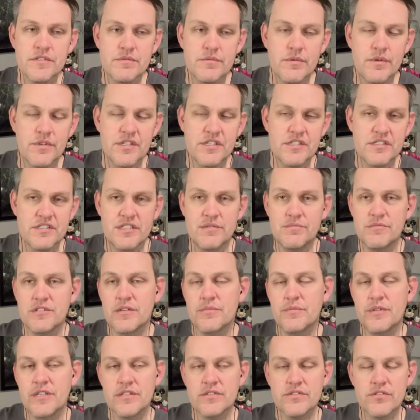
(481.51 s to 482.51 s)
Well, the
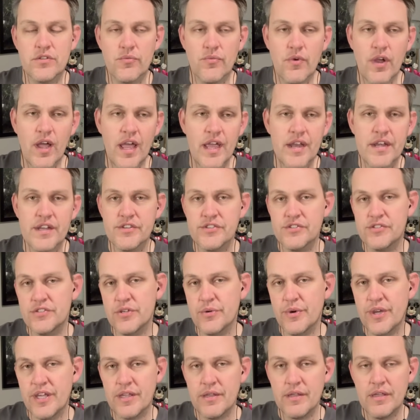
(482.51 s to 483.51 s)
symptom is the ride is
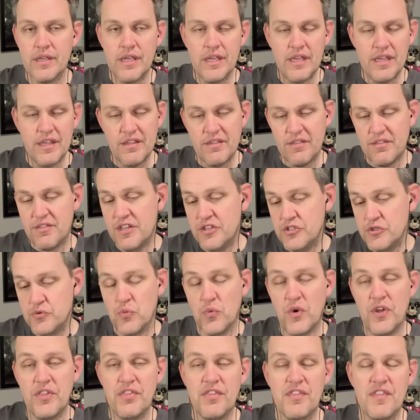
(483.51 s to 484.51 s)
doing this
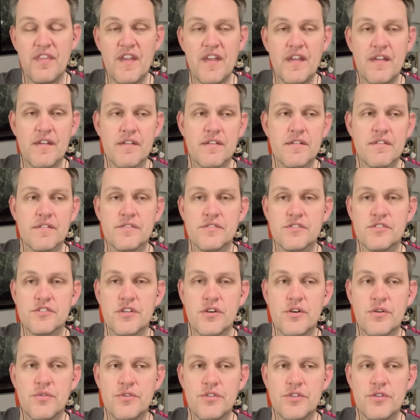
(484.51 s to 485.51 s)
one thing.
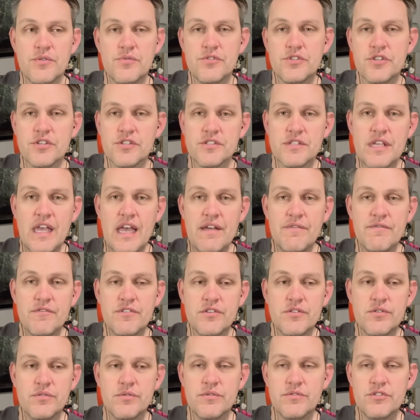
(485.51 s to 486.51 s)
So you just have
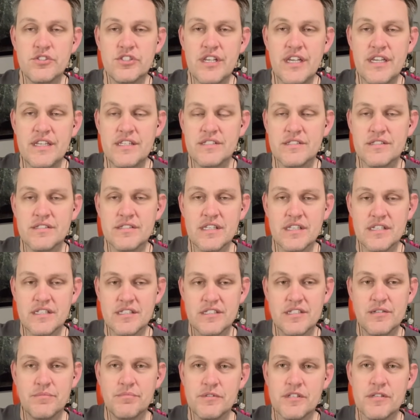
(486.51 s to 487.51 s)
to chase the
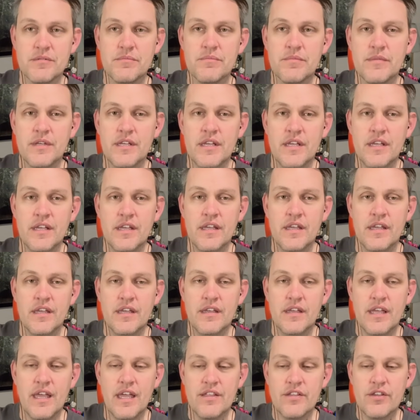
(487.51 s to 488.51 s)
symptom.
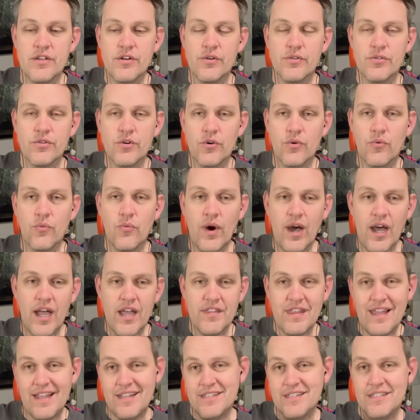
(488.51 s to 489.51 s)
And you don't know why
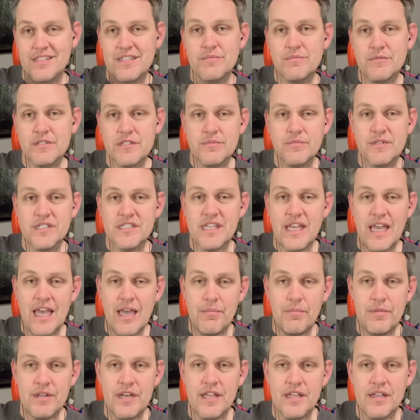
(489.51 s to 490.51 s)
that symptom is
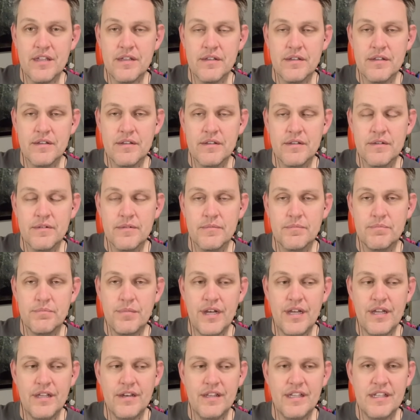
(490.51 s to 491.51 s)
happening,
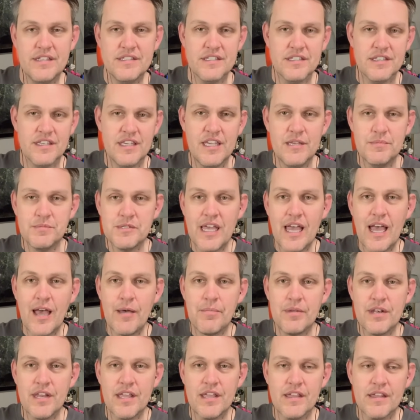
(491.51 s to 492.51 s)
but it keeps
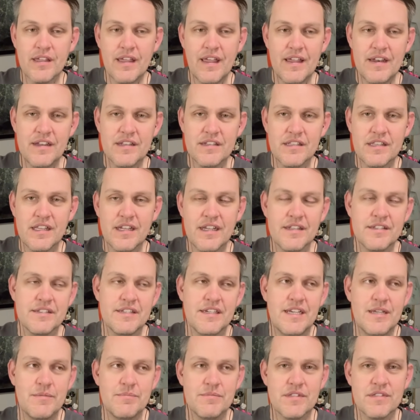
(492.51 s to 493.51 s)
happening. And a lot of
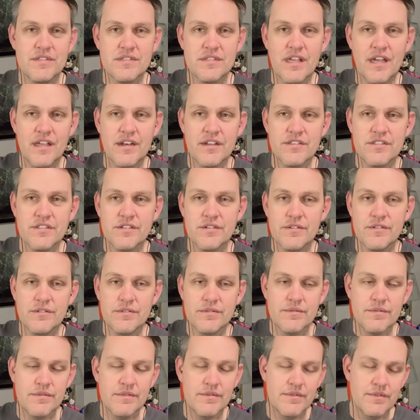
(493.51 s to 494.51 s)
times it's not
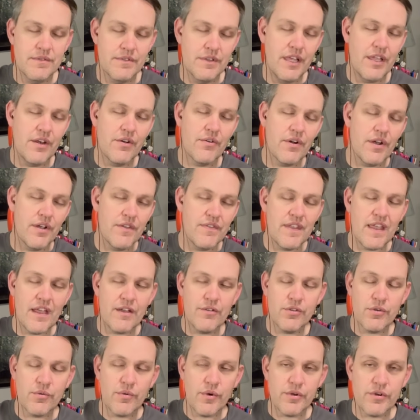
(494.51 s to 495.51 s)
until later on
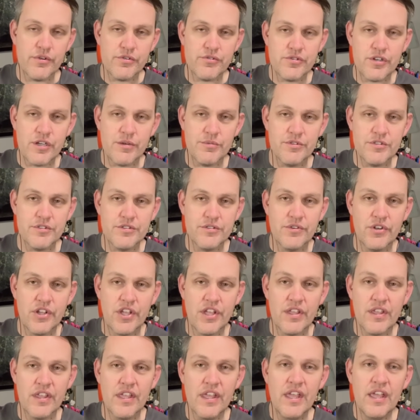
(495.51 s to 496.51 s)
down the road in
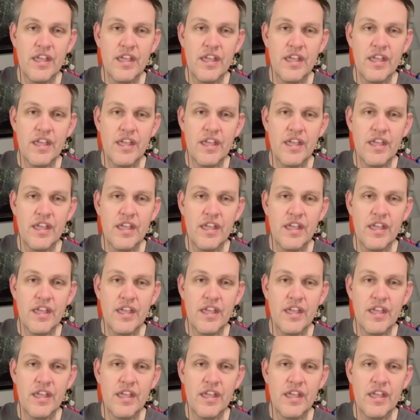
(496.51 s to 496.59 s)
troubleshooting